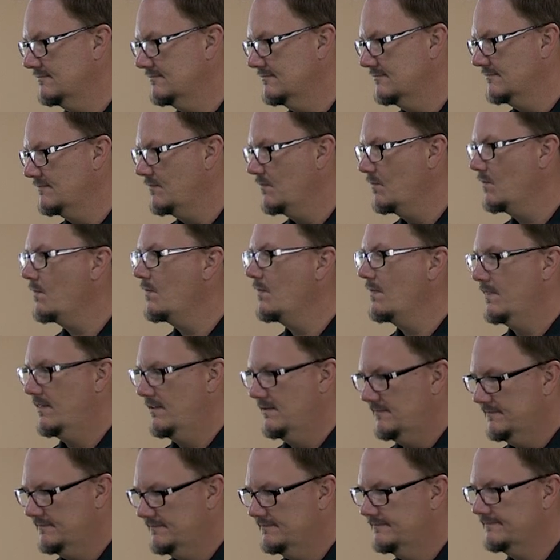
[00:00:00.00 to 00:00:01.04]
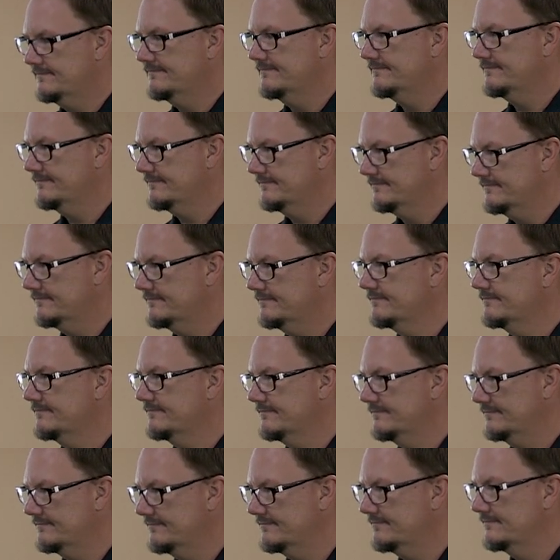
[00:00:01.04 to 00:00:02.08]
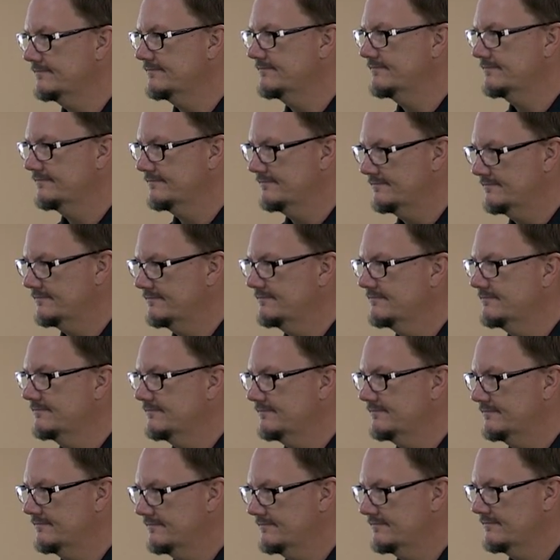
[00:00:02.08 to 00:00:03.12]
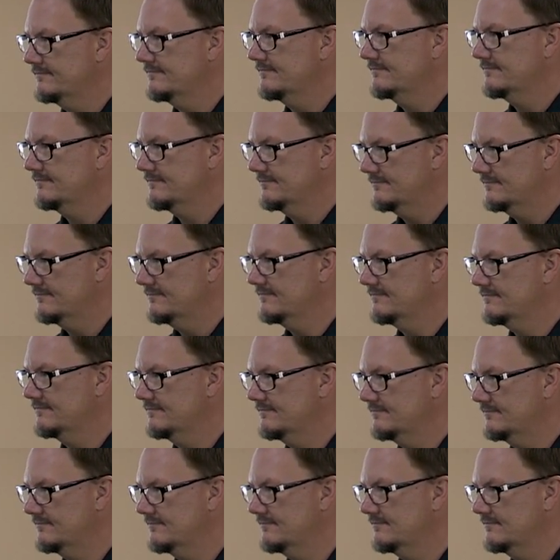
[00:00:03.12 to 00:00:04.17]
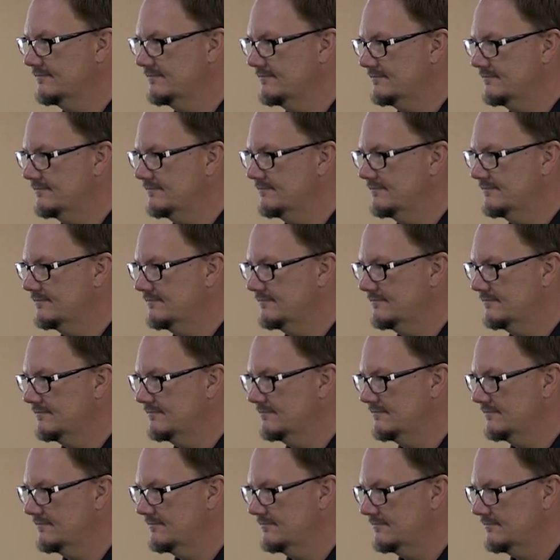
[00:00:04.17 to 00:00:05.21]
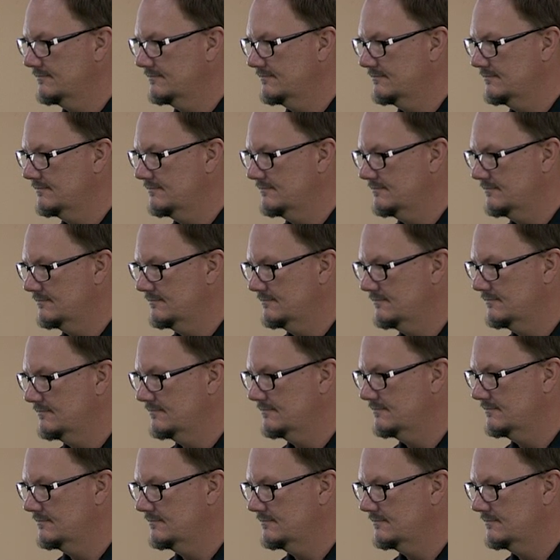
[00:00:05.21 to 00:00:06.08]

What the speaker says: This person isn't speaking.